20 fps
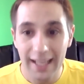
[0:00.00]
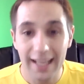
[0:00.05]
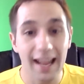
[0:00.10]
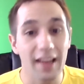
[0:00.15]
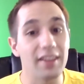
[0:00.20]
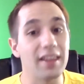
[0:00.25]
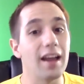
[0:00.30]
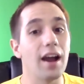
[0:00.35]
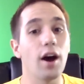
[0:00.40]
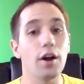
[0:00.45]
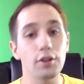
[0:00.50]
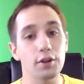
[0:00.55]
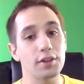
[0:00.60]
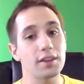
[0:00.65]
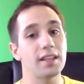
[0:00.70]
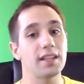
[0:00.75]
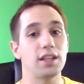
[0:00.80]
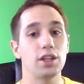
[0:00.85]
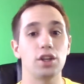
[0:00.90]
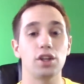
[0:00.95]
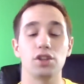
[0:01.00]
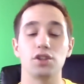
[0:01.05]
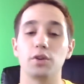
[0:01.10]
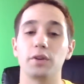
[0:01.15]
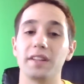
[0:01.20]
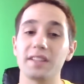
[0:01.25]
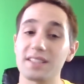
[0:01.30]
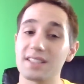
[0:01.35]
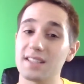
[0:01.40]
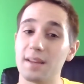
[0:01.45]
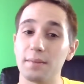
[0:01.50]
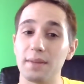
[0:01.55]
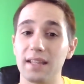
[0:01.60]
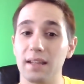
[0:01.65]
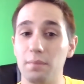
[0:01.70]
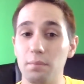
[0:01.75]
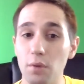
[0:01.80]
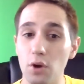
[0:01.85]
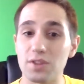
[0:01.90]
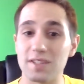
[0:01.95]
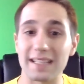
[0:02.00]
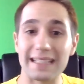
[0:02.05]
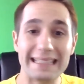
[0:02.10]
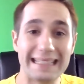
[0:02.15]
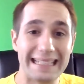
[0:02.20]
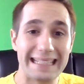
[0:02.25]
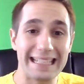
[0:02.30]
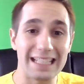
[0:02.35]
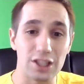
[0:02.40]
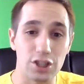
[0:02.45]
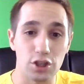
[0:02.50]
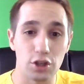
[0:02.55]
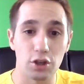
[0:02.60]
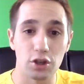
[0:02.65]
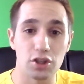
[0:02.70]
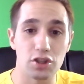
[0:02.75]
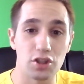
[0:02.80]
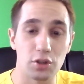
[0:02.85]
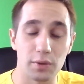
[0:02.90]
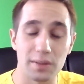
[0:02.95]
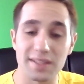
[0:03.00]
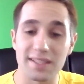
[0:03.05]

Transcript: Now, the other thing that you can do, this is something that most elite shooters do,